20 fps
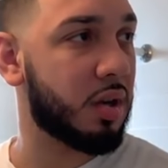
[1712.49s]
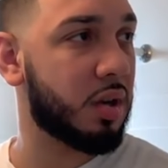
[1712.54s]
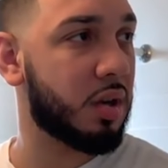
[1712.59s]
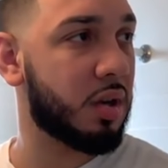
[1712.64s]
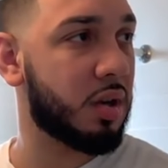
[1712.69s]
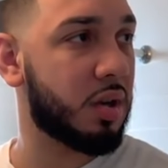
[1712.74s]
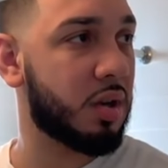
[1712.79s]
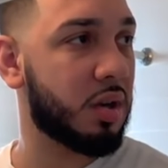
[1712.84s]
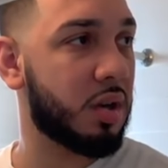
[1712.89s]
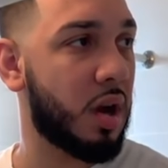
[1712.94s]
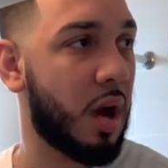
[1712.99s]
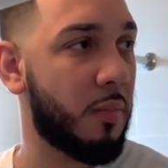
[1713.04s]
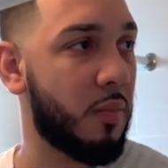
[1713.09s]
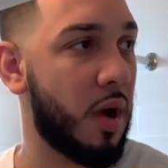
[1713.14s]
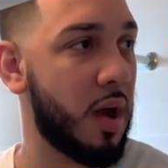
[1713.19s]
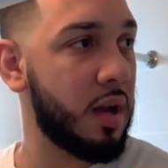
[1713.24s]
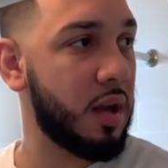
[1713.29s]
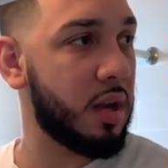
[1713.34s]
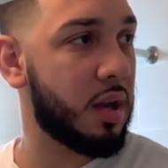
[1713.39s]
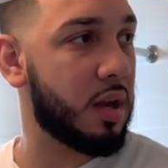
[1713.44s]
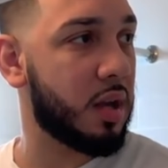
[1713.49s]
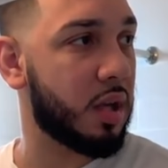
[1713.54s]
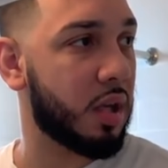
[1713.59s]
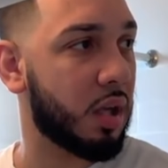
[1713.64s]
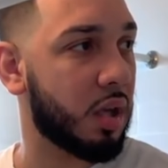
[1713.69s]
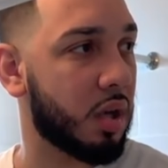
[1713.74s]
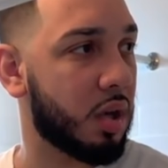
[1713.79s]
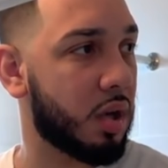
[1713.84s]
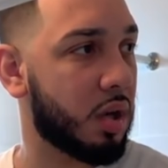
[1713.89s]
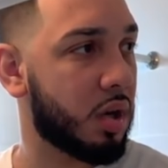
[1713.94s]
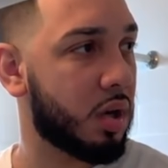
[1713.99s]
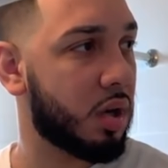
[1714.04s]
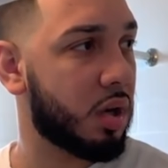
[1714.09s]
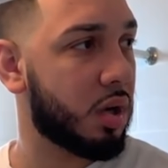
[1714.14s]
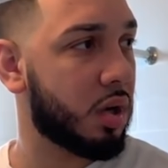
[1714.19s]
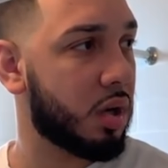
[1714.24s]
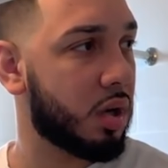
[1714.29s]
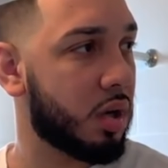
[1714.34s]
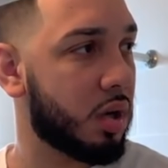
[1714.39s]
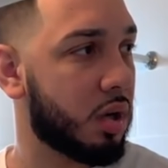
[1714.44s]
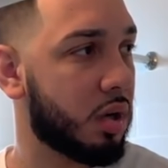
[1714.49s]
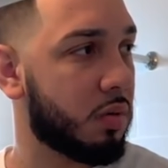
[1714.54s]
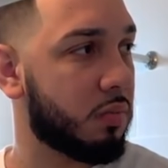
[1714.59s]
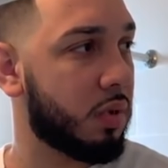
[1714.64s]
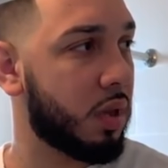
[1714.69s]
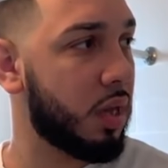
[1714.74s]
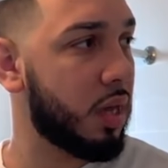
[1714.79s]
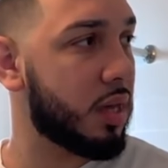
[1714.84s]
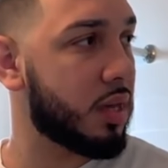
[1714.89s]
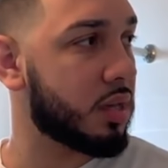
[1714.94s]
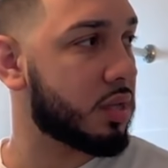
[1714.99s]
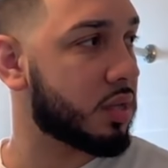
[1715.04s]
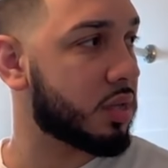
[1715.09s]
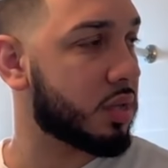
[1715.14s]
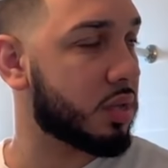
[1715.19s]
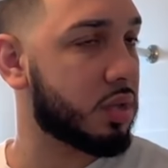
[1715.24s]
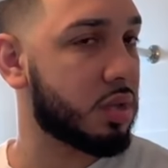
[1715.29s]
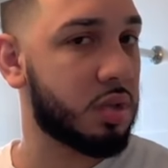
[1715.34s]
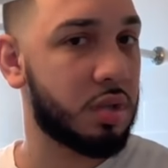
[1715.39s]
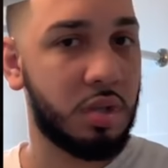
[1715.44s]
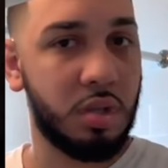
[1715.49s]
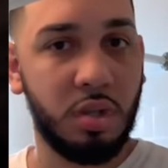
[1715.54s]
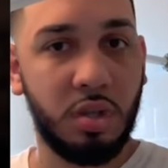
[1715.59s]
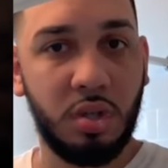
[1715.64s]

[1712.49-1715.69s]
It's over. I'm letting it. Please.